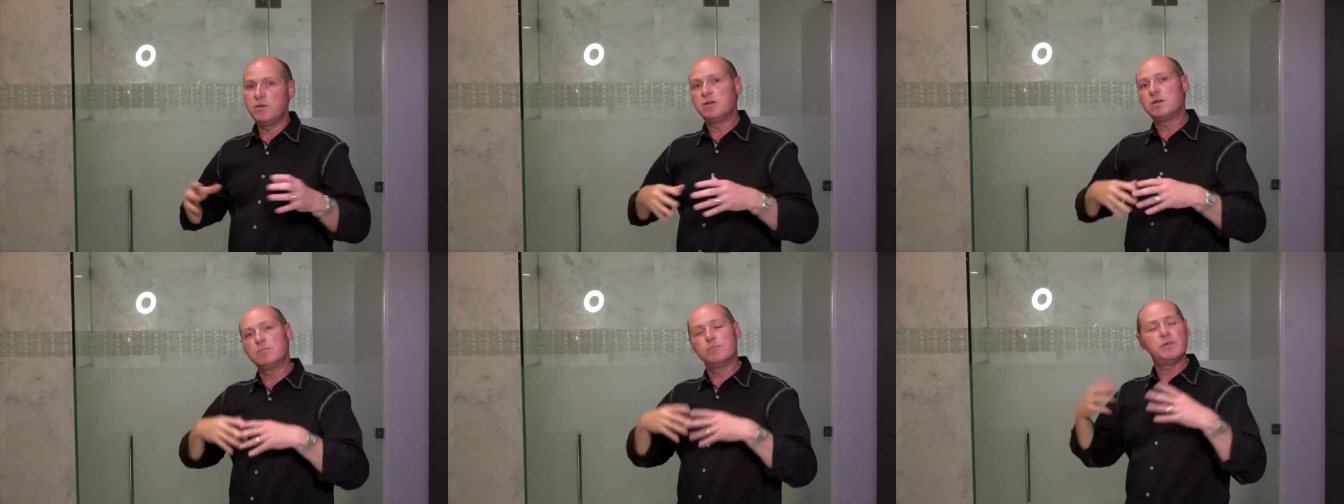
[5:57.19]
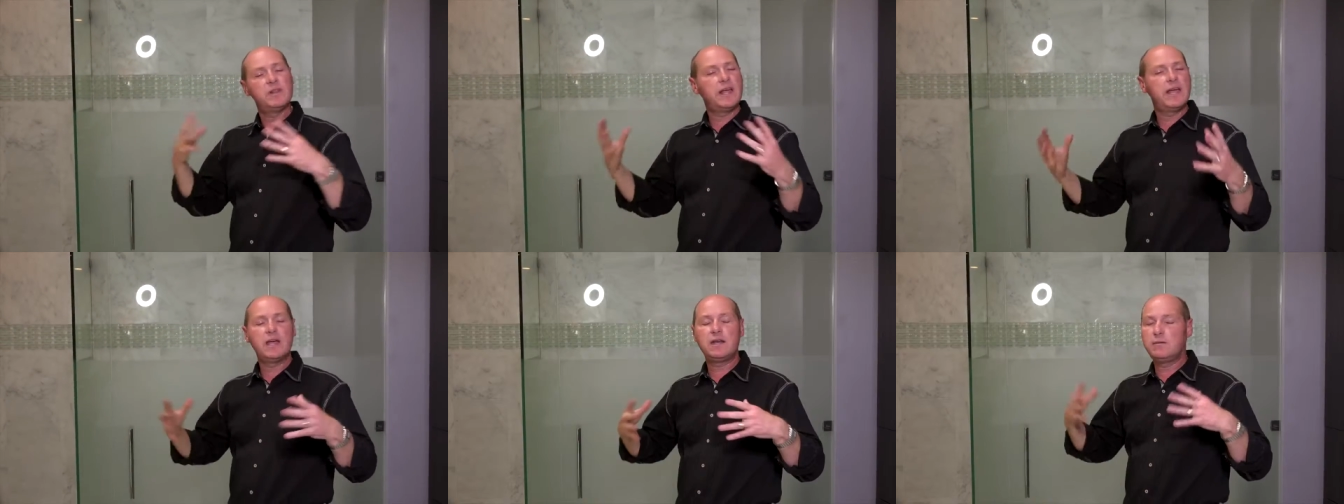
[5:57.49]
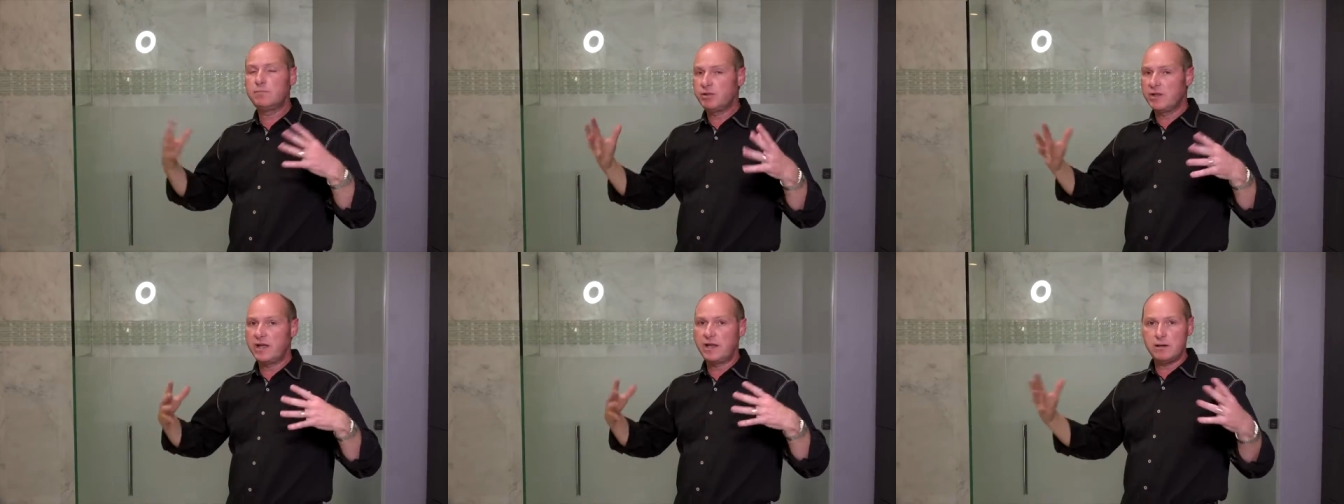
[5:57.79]
You can
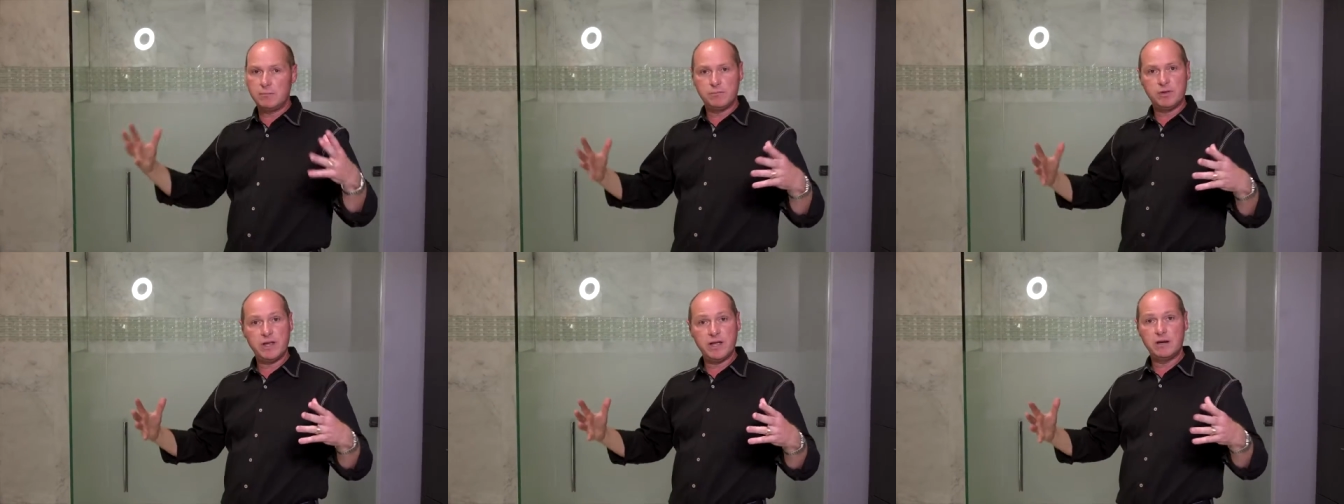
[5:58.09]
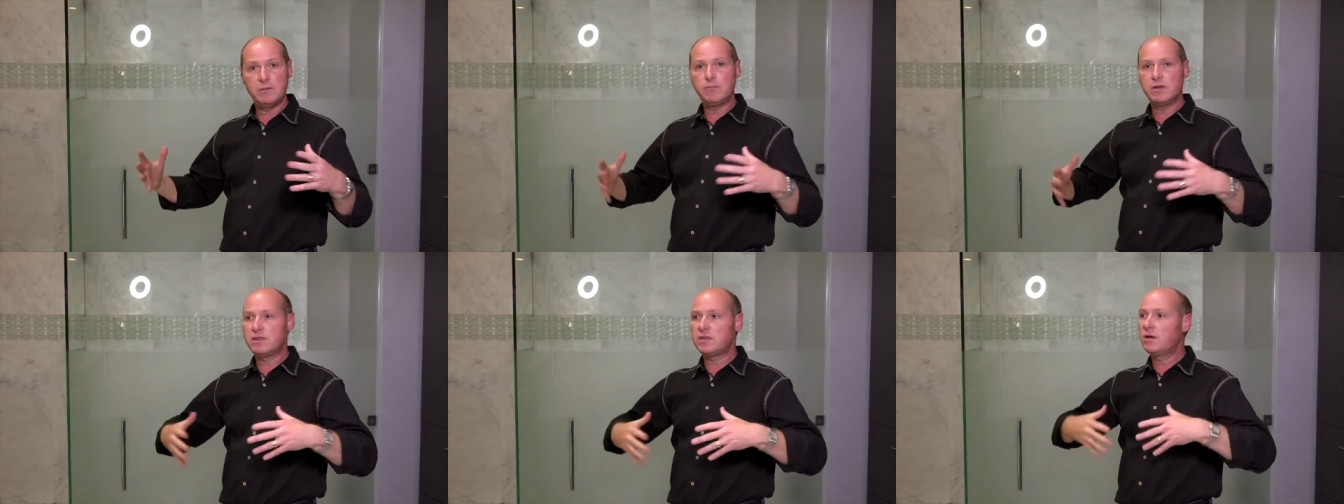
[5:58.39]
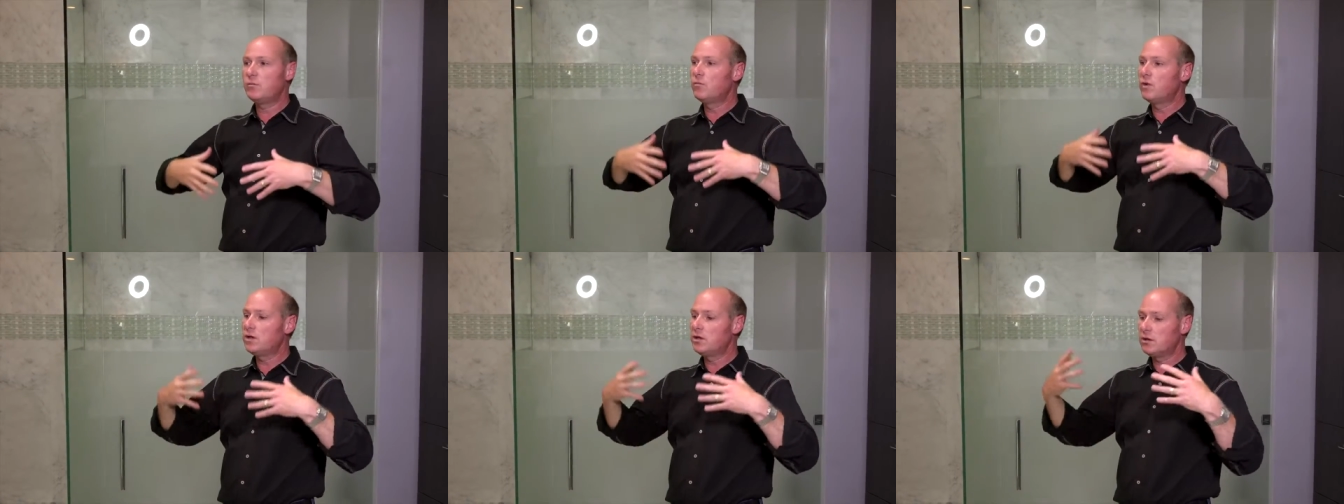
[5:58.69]
plan and plan and plan, but
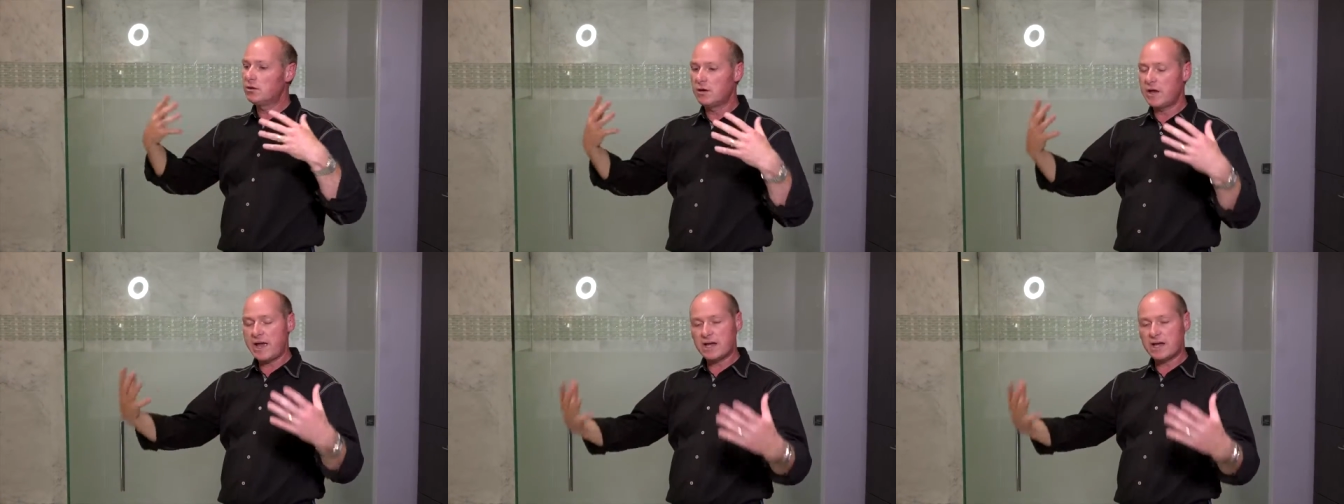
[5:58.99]
then when you're